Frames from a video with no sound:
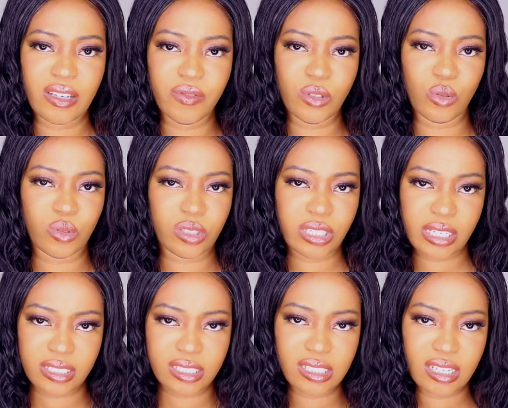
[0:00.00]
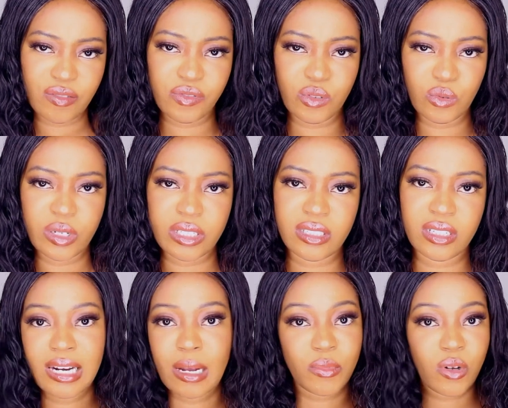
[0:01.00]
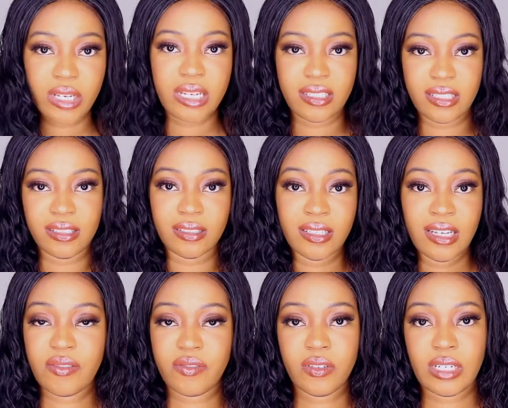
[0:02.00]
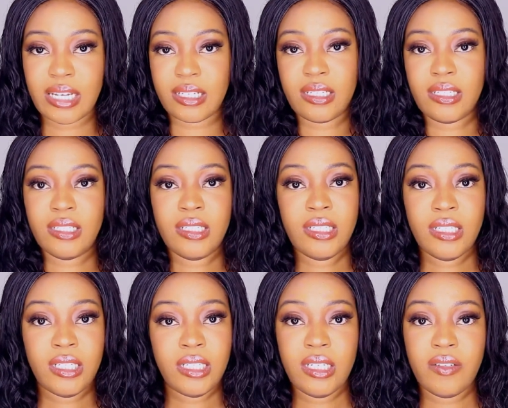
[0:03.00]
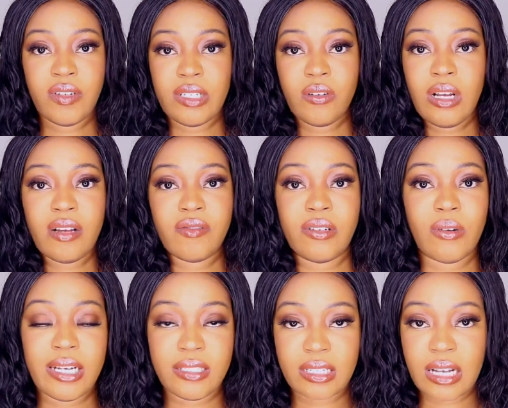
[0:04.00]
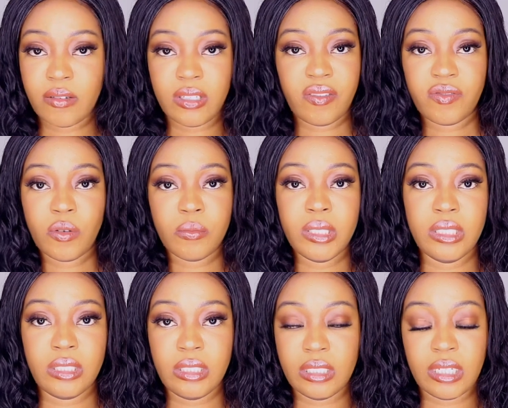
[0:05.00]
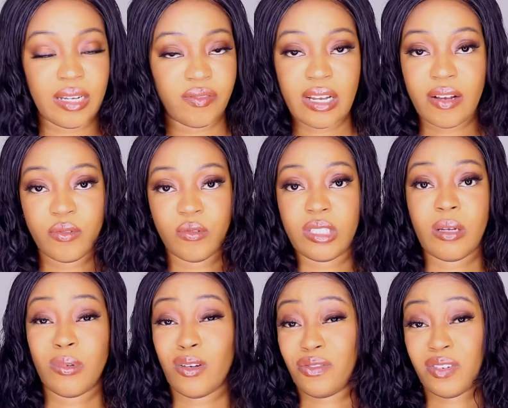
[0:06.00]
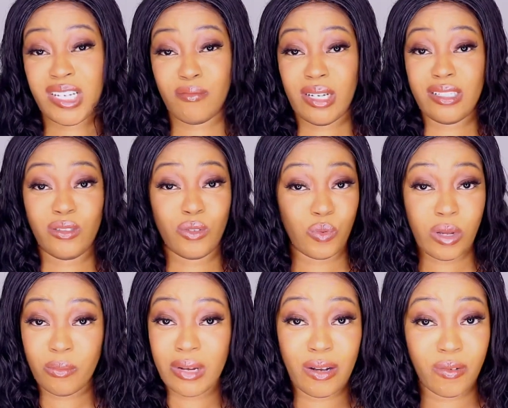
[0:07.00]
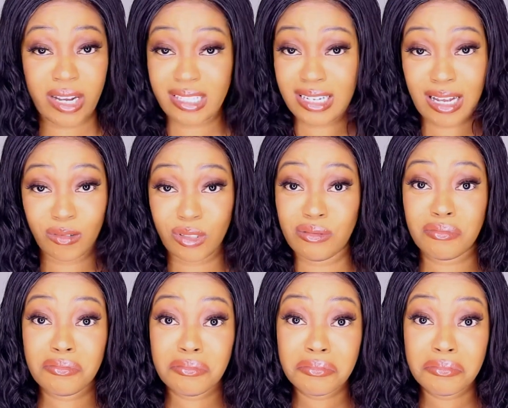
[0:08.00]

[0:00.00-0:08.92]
give it to certain influencers. And I'm not hating. I feel like if I don't have a white couch, I've not made it in life. I have to somehow find money to go and buy a white couch.